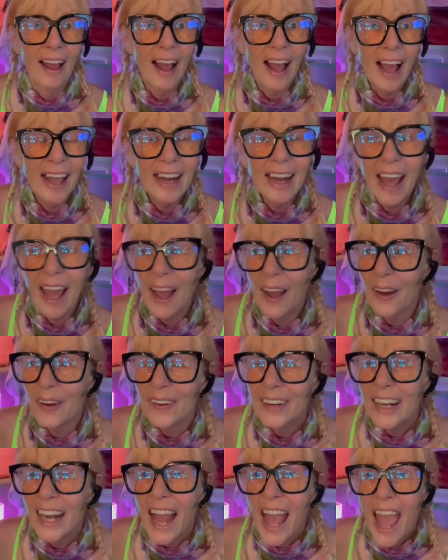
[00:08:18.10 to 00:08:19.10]
I know.
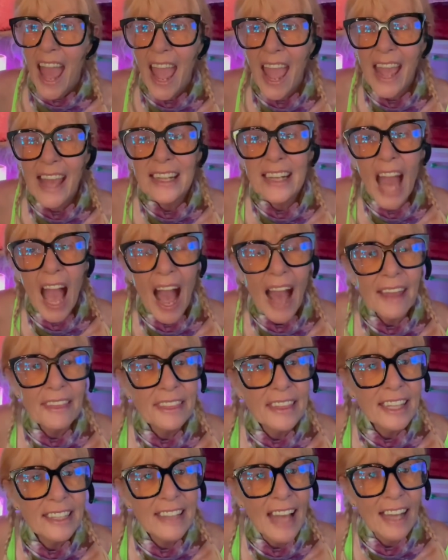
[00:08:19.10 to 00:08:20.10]
And I
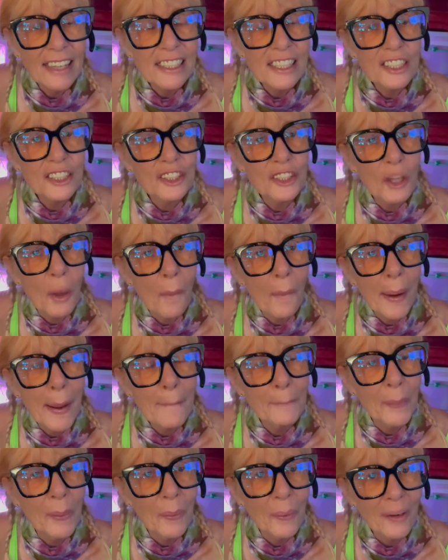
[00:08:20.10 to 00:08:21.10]
think that is so
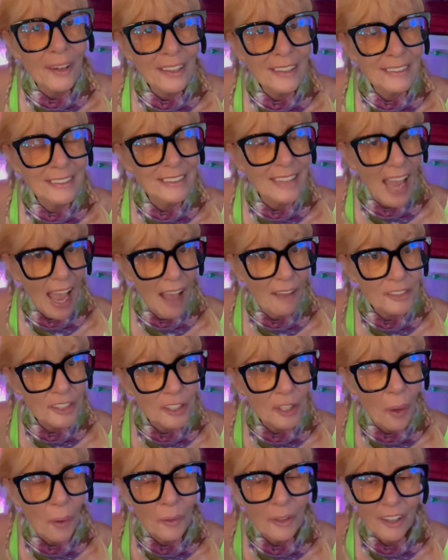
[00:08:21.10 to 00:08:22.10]
important to have
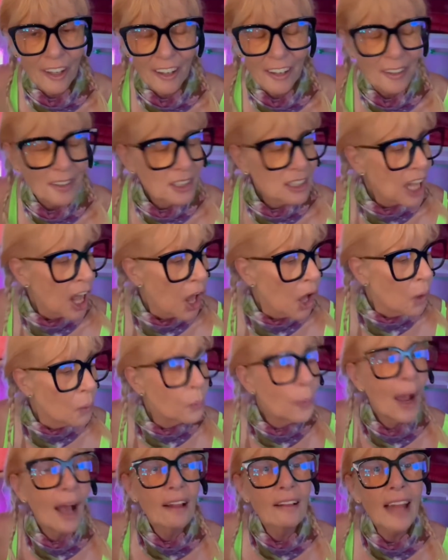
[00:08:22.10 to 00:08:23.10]
solar.
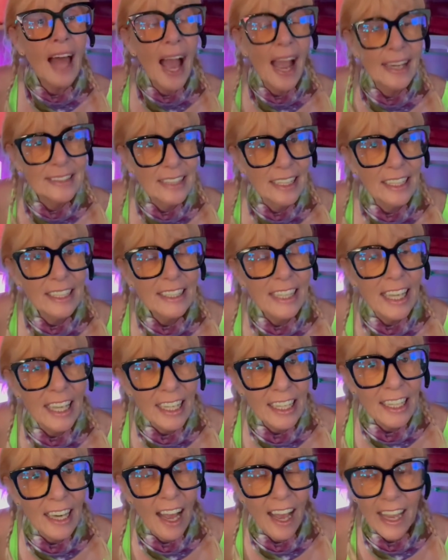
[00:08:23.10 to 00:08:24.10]
Well, I did
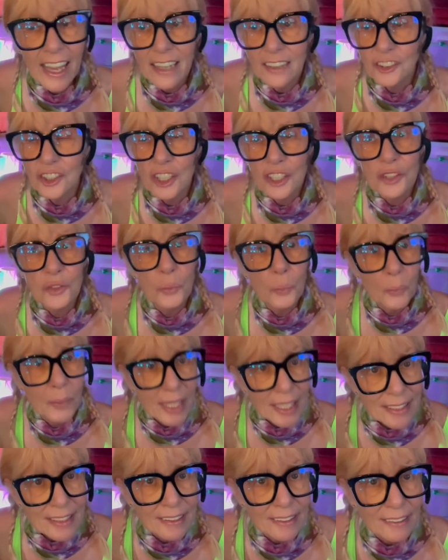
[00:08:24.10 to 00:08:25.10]
get a, just
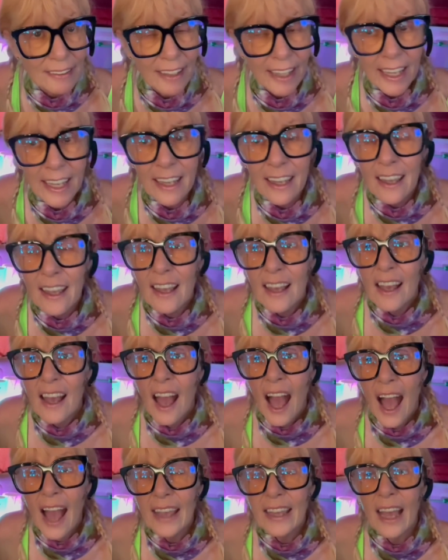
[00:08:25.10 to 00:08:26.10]
recently,
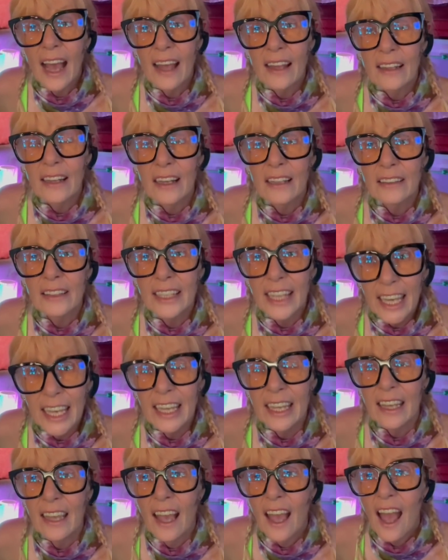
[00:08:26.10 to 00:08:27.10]
I got,
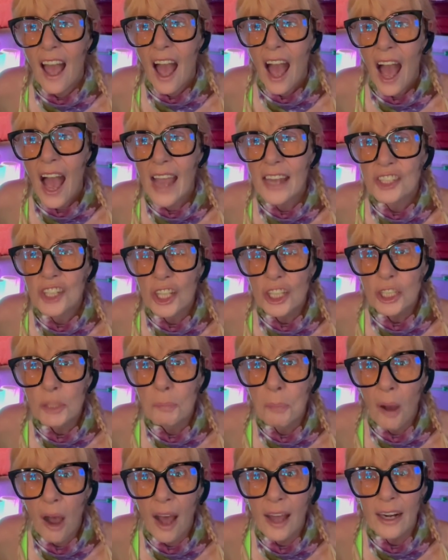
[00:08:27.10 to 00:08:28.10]
Lee, I
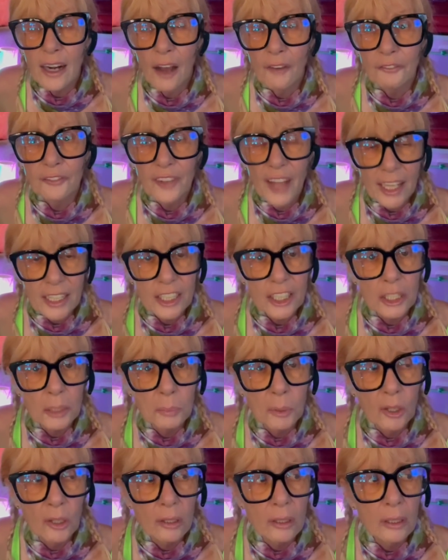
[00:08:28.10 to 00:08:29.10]
just bought a
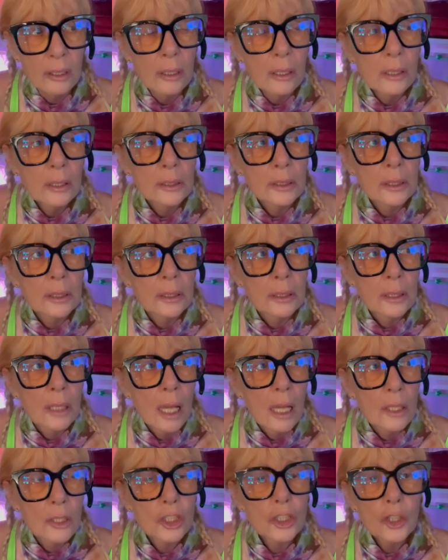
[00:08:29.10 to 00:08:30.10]
flexible
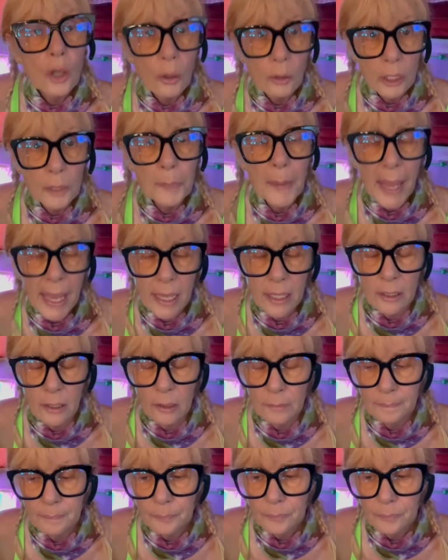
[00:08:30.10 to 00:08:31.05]
solar panel.